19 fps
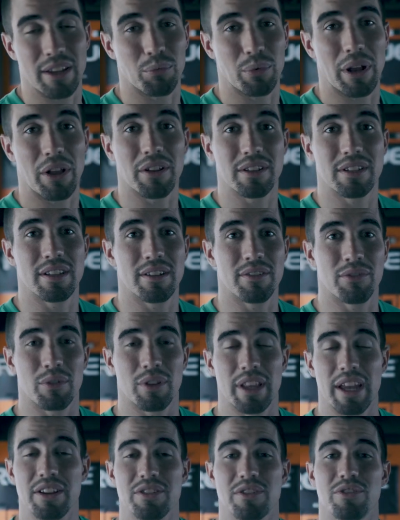in relative
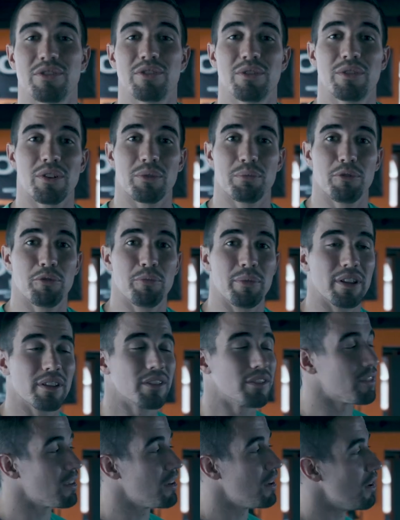relation to those
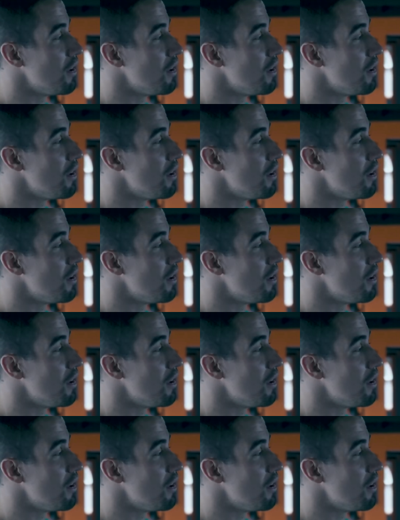movements.